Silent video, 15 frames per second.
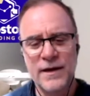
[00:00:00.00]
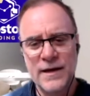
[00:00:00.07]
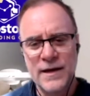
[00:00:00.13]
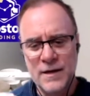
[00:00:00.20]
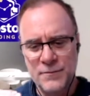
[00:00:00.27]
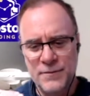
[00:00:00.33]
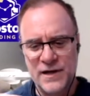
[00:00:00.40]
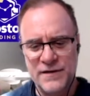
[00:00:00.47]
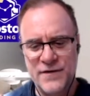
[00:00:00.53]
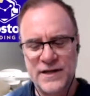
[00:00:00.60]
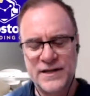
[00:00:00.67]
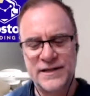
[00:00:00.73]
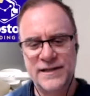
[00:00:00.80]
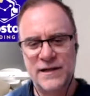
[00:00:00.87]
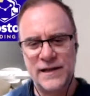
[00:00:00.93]
But if I
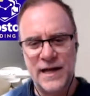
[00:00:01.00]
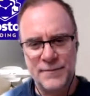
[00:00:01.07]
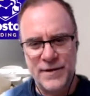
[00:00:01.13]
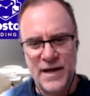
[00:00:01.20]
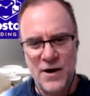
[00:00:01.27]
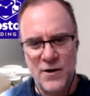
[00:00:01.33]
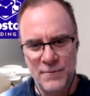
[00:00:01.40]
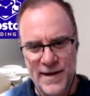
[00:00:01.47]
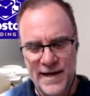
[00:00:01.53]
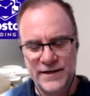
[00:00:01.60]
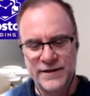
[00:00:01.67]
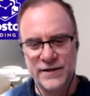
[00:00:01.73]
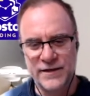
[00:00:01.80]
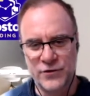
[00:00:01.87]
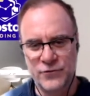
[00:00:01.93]
sell that power back to
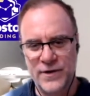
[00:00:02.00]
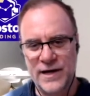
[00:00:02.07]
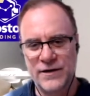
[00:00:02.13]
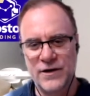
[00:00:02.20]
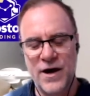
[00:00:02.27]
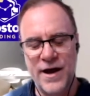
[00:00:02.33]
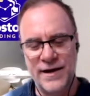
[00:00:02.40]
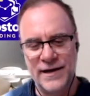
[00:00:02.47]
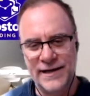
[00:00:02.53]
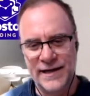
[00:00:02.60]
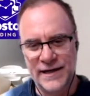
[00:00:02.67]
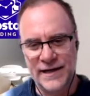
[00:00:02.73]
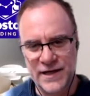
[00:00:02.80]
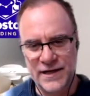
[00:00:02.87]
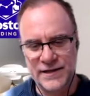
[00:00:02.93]
the grid, I only get
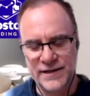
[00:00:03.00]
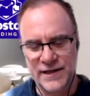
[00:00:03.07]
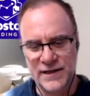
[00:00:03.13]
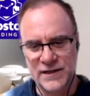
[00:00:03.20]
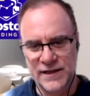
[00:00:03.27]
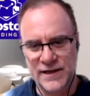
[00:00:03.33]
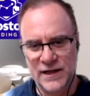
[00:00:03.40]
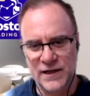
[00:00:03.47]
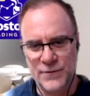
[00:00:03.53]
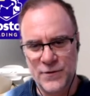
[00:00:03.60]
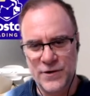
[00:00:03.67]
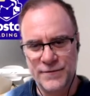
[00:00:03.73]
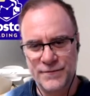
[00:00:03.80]
10 cents a kilowatt.